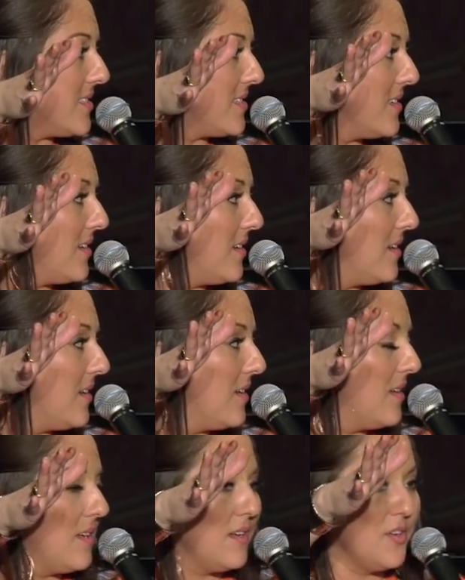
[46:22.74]
is
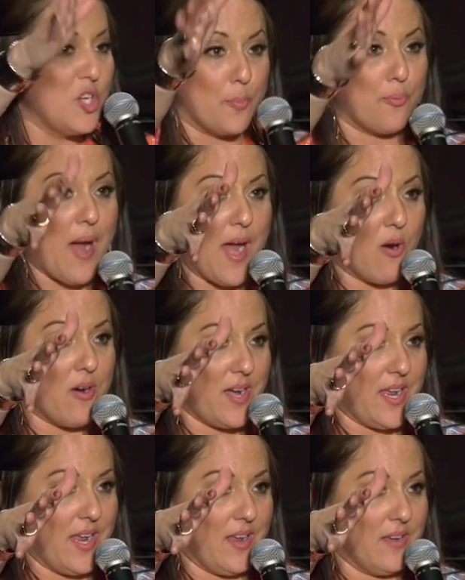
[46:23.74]
your
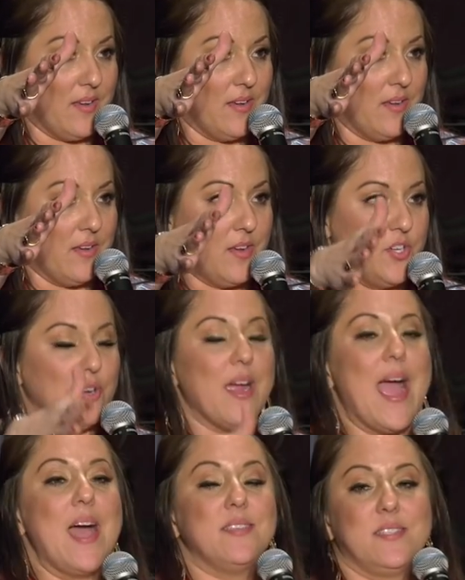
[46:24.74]
priority,
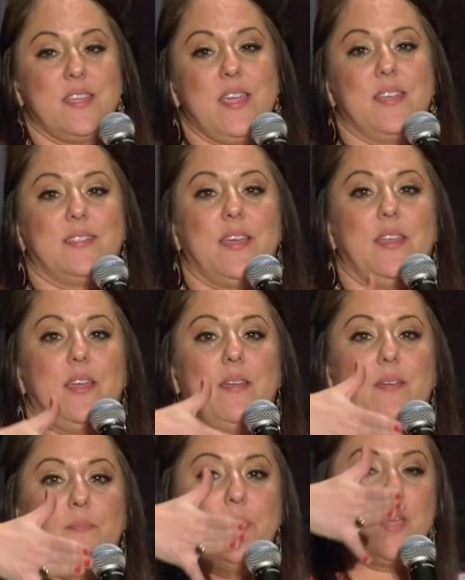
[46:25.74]
your asking is
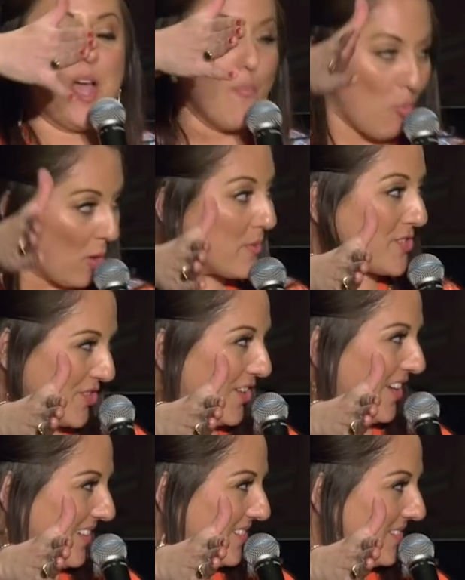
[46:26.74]
going to become more
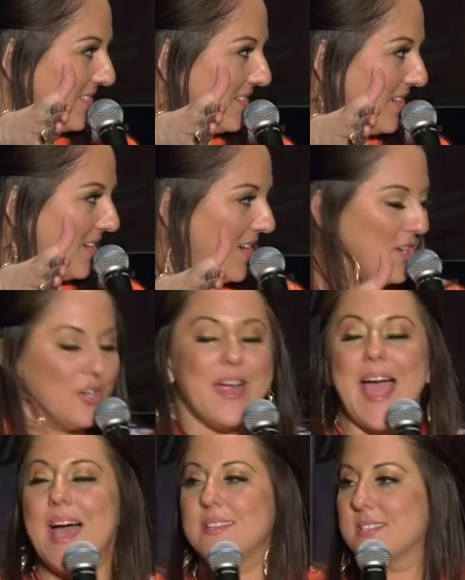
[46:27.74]
mature.
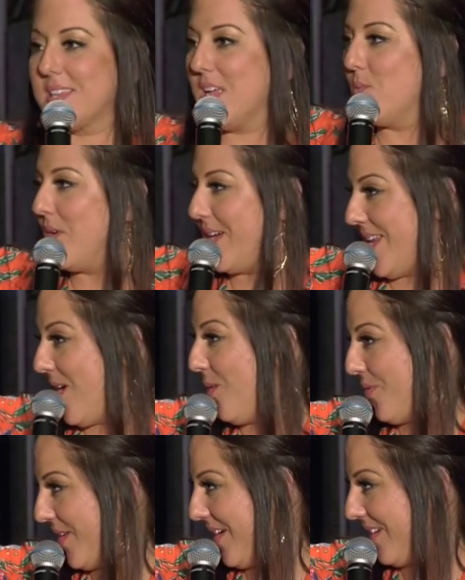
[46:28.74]
Your asking will get
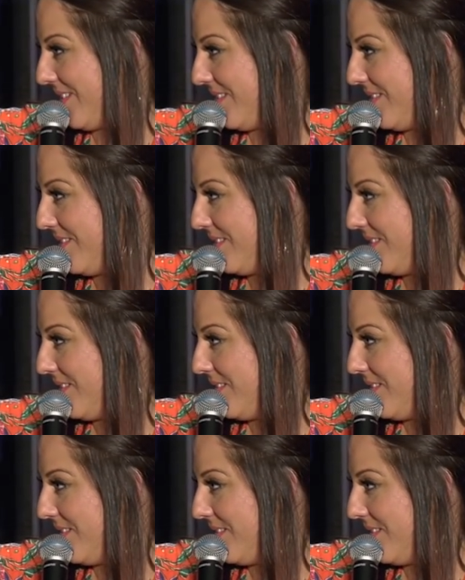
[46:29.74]
healthier.